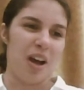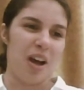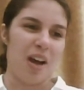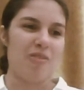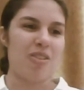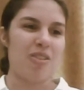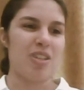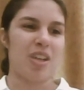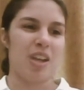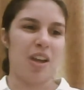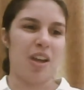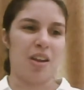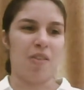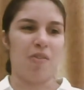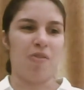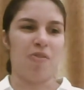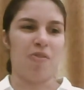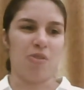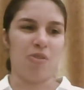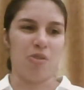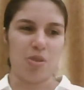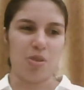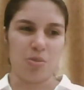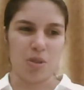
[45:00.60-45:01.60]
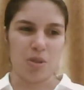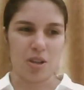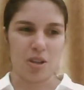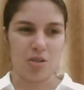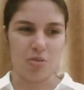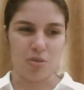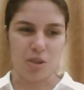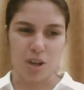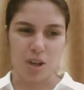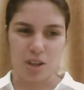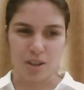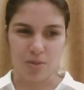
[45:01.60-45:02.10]
have to get it through the
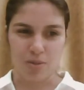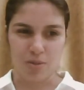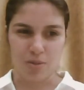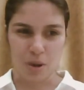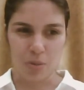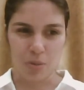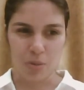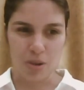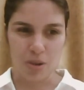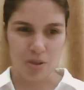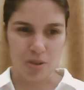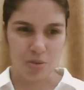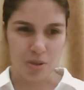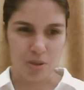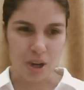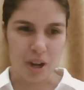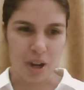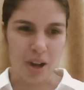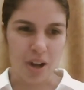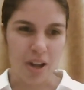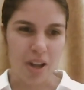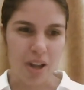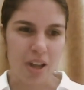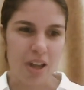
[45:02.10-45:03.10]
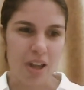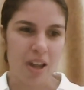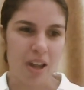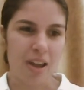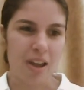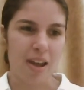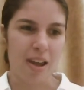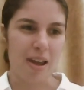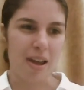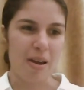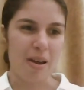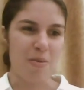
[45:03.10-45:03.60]
McSweeney's mob as well.
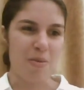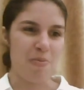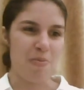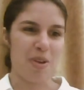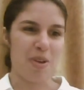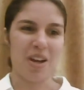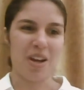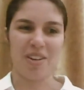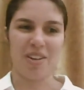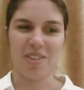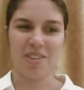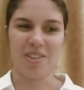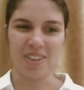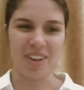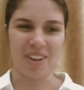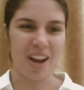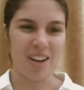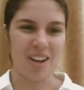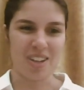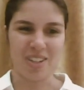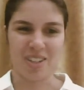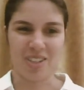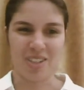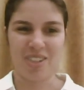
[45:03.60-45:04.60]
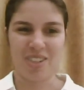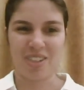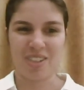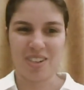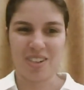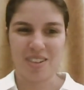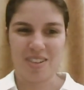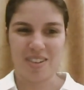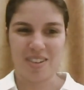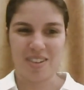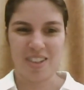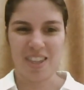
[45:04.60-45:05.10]
But
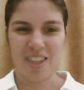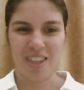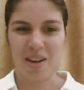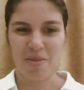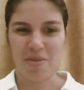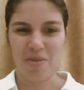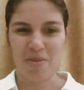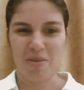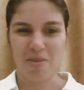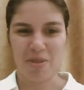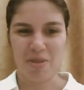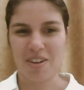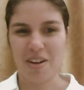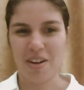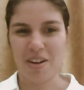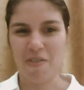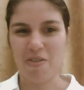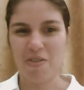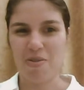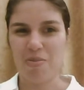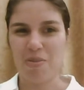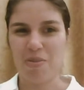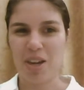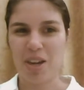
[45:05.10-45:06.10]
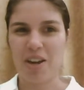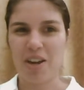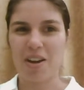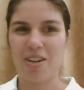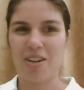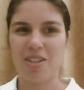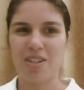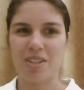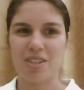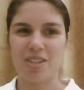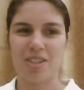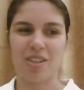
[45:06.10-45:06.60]
that was enough for me.
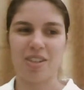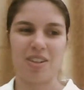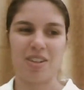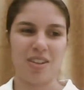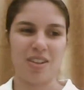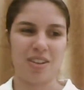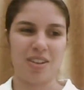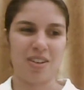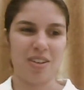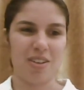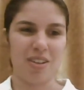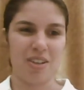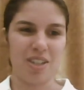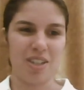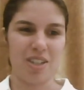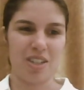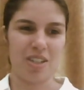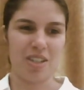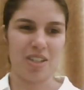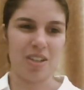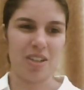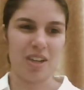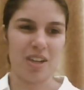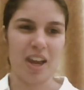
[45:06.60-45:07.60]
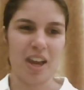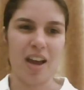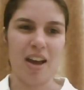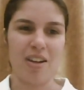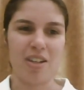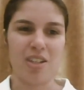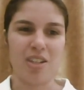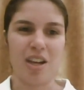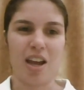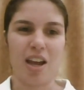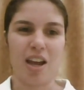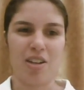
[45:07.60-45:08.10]
Yeah,
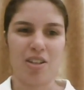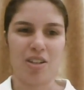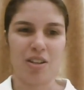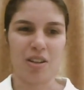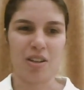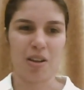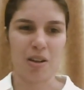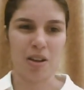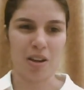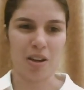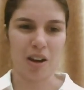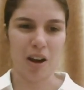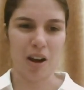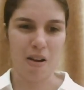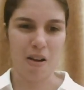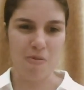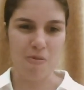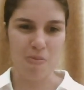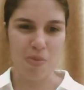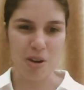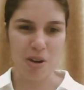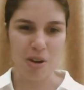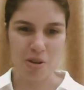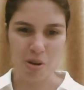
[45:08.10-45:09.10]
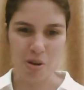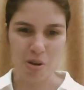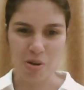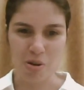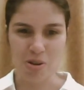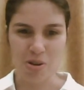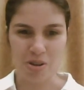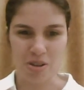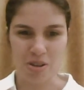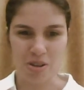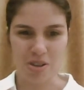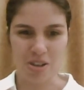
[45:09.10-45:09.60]
to actually kind of be
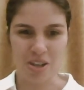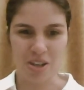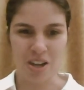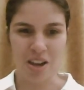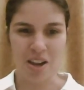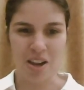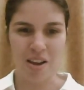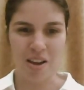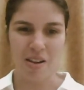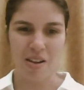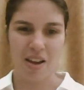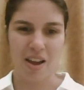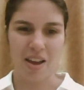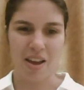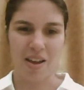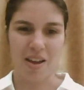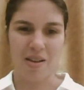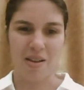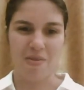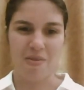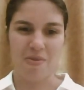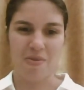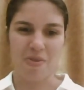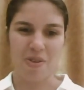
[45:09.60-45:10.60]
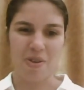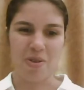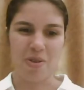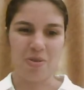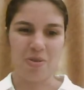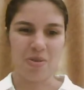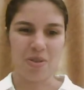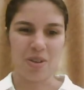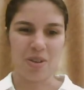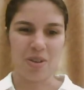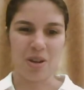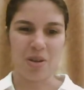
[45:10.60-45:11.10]
noticed, felt
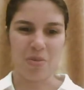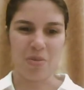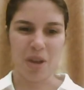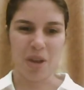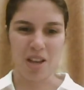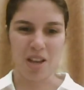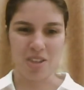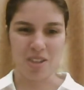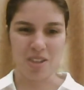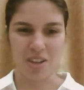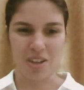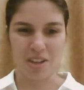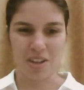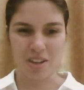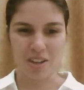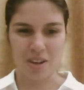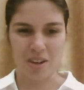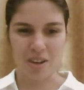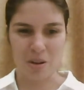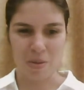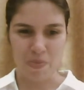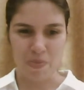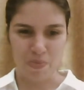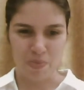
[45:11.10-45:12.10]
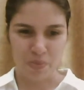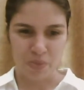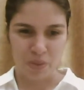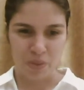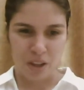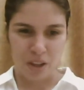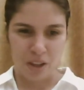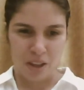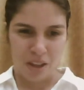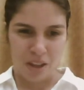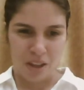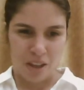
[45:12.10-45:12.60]
really amazing.
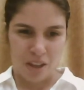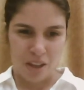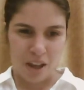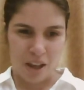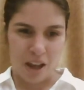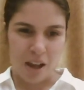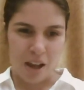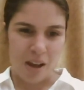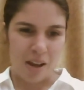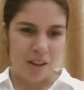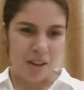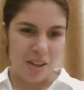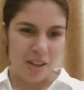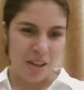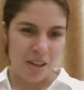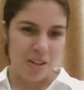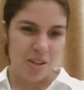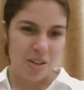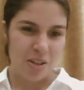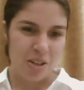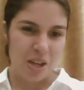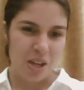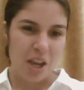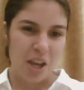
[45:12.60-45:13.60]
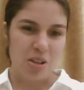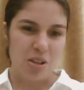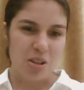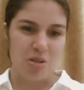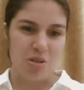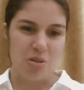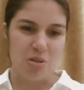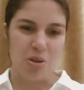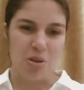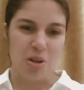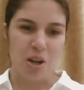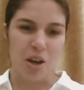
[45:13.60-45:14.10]
Then, yeah,
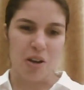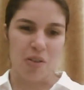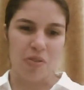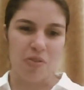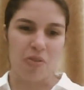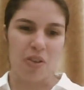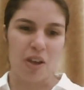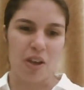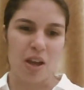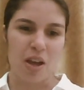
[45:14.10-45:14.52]
sure enough,